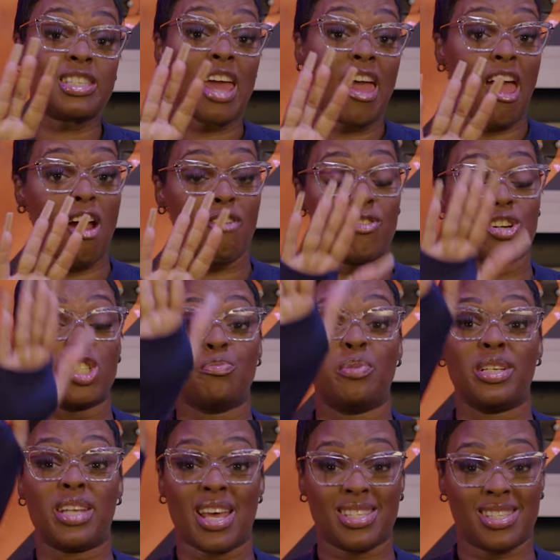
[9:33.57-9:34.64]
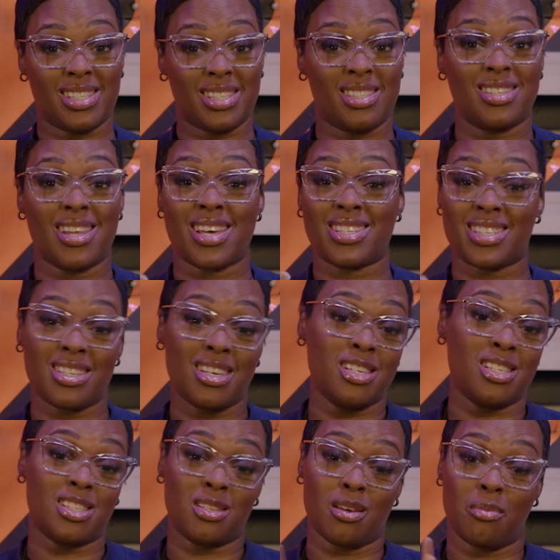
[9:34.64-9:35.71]
average, but that's
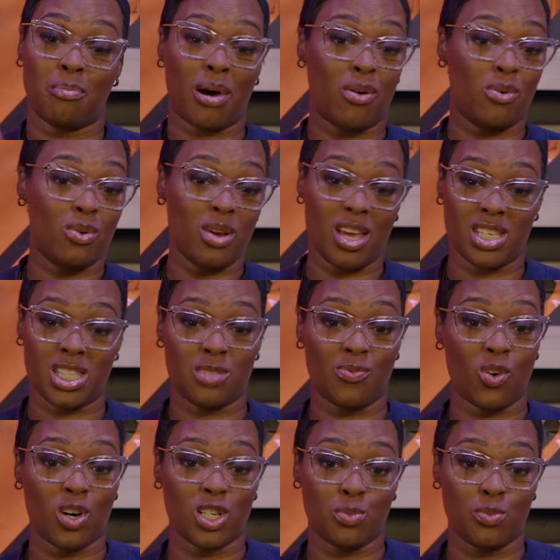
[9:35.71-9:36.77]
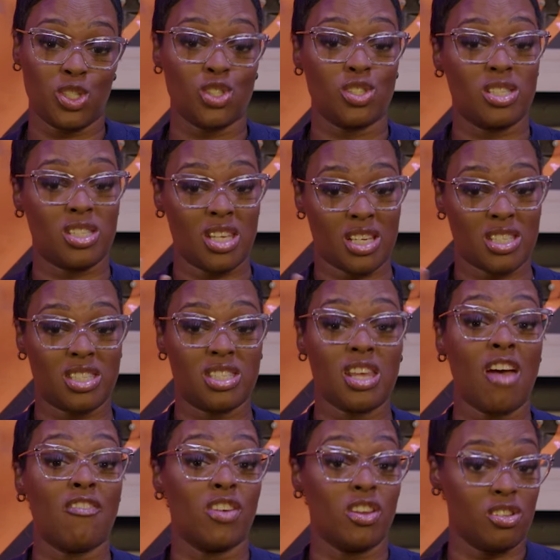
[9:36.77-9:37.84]
is about as far as bishop. Six,
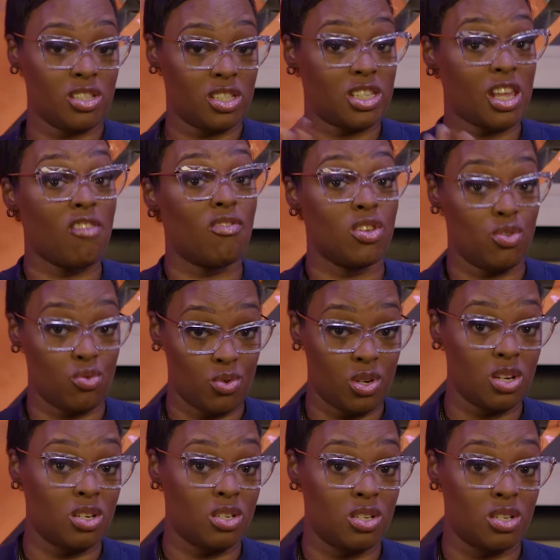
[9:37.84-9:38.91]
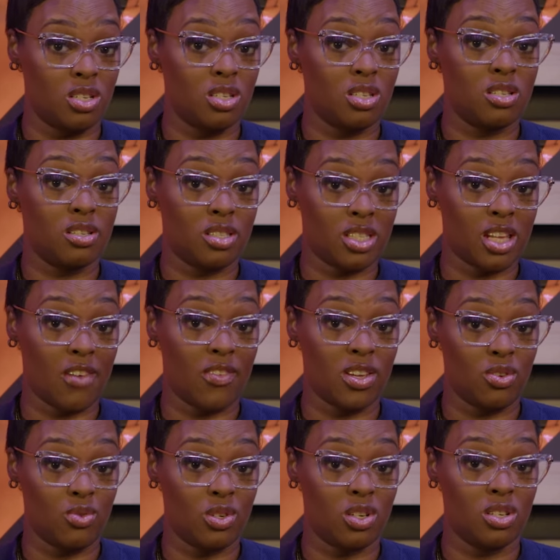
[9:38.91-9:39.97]
seven, you good.
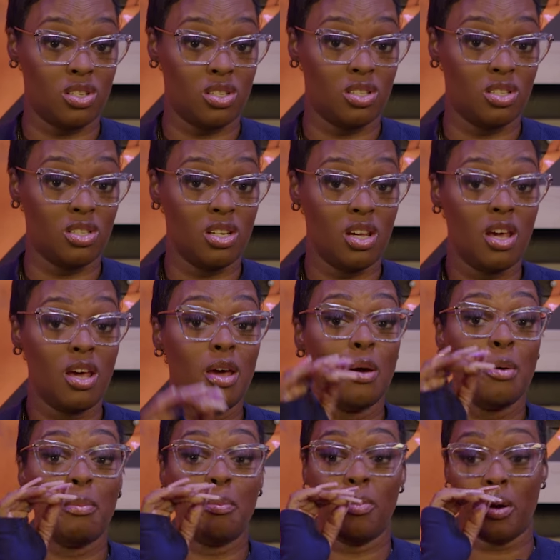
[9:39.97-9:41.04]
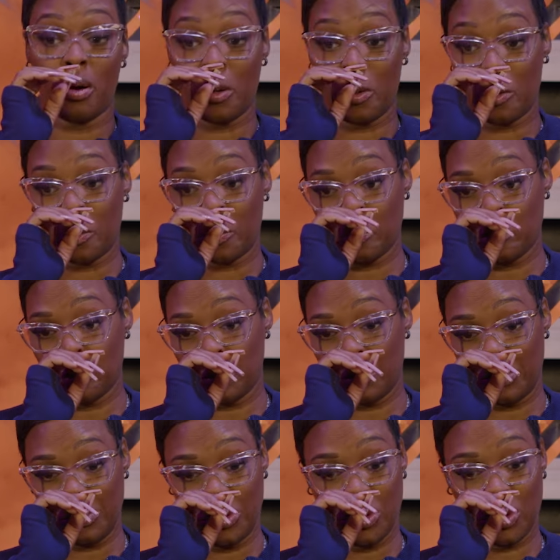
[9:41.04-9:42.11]
Seven, you good. You
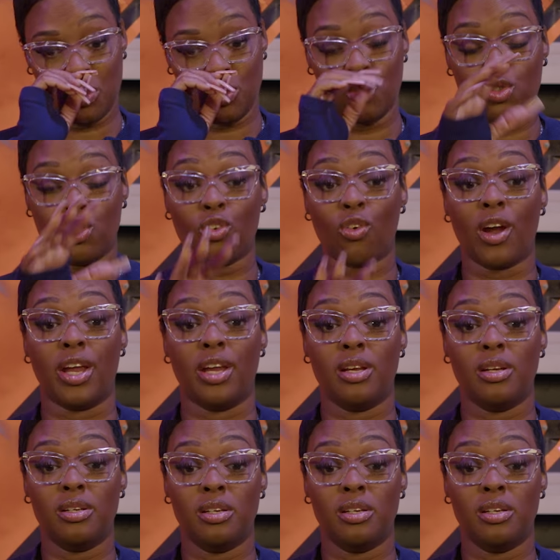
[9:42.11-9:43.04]
know, you great.